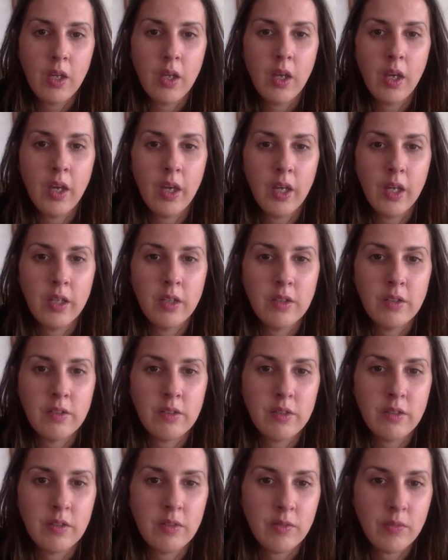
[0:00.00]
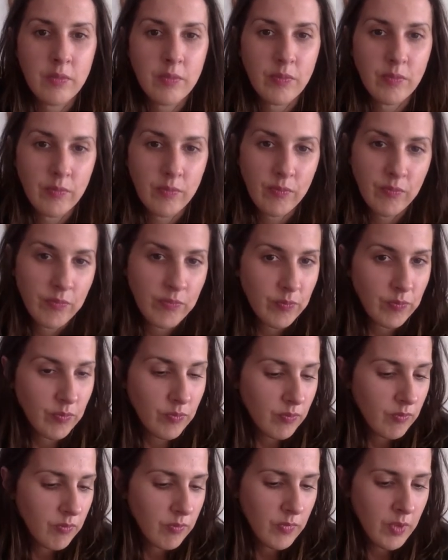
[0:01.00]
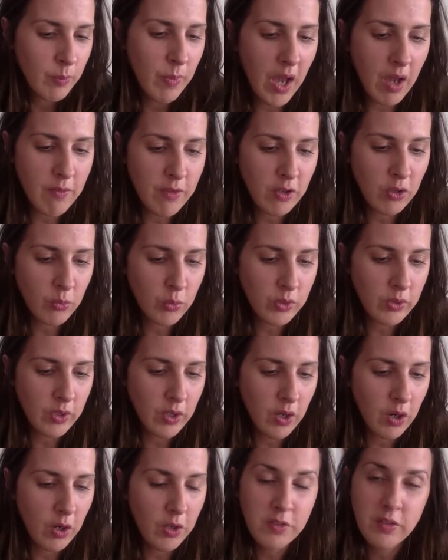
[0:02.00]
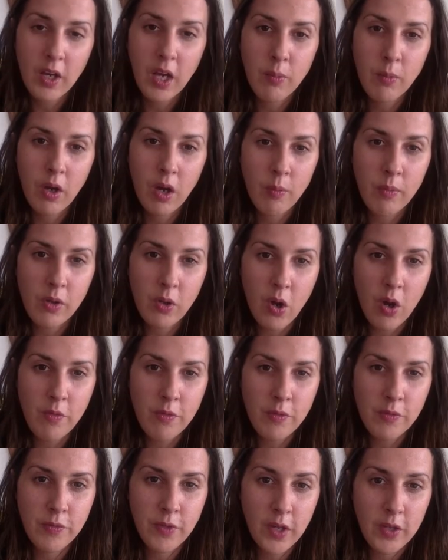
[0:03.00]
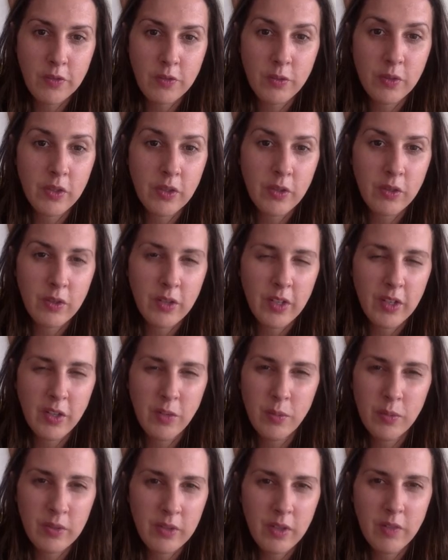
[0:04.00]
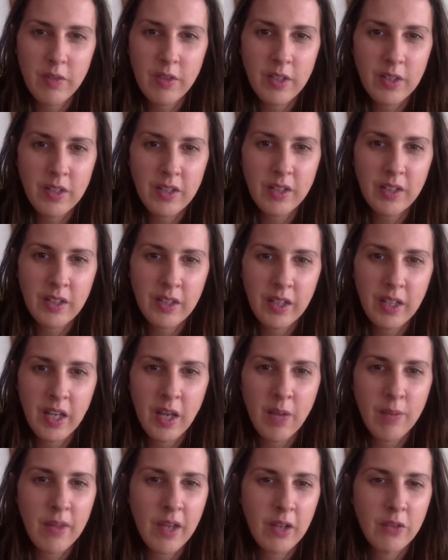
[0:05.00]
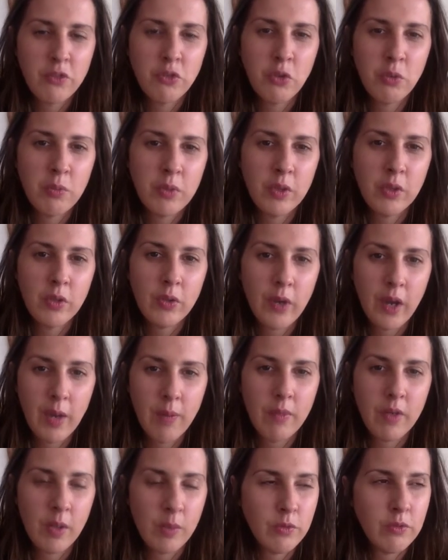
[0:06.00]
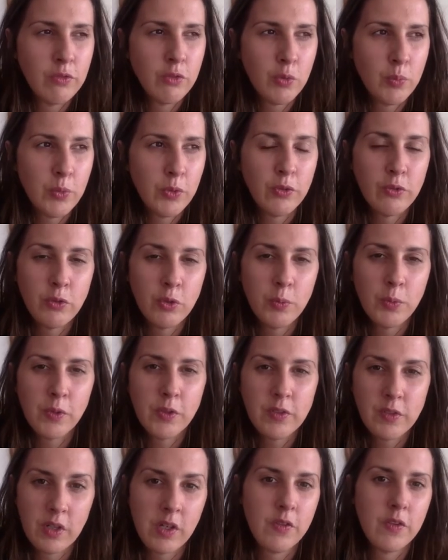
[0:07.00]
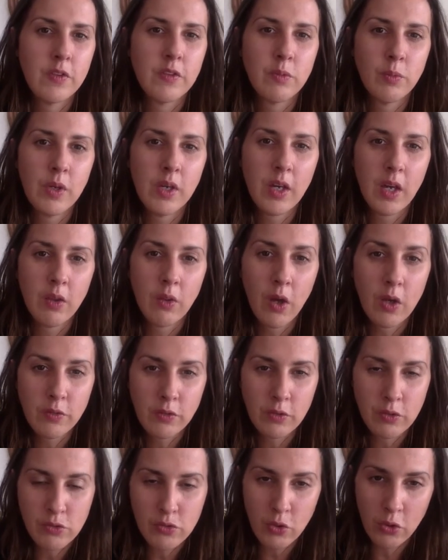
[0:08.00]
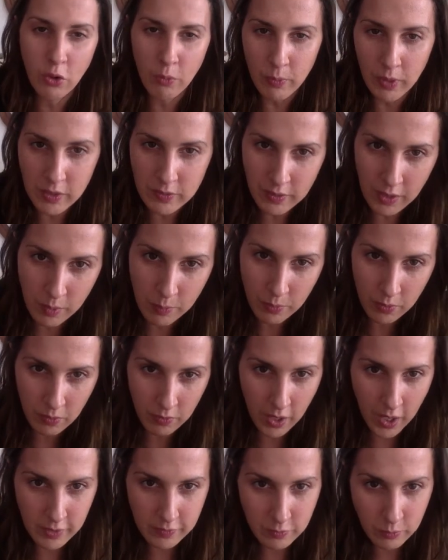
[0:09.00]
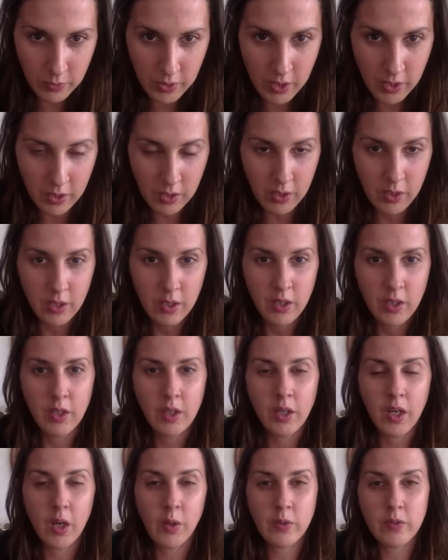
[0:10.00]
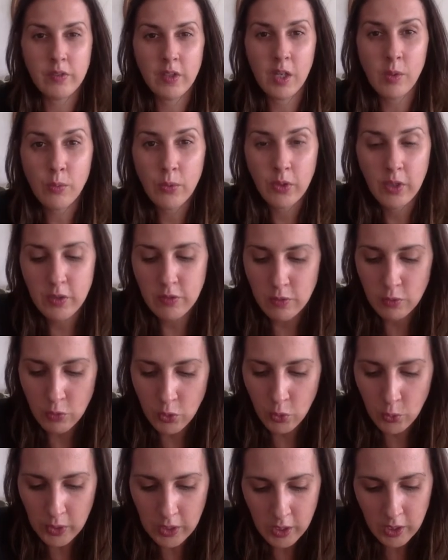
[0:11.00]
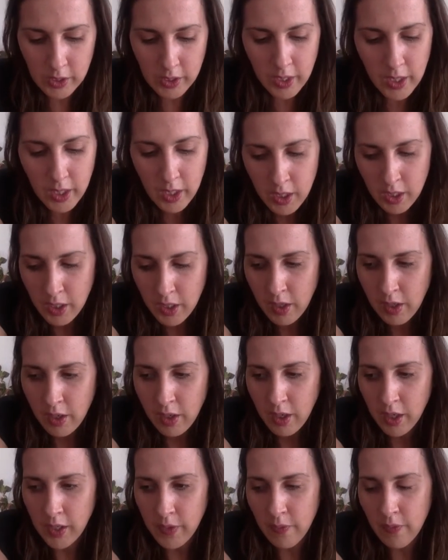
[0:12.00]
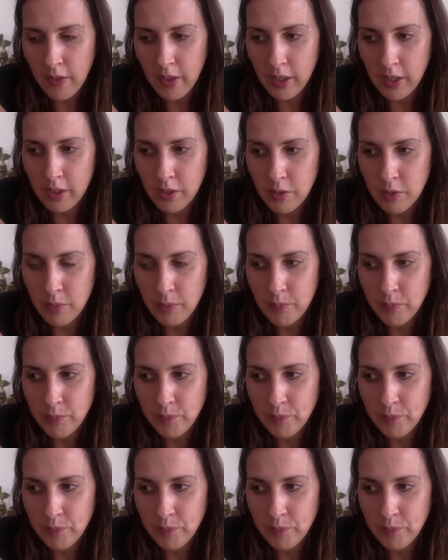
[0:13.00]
And I'm having a really hard time coming off of Flexeril. Can you believe it? Like, I'm down to 1 milligram and I'm super, super sick this week. I lost control of my taper last week. I was tapering too quickly. And then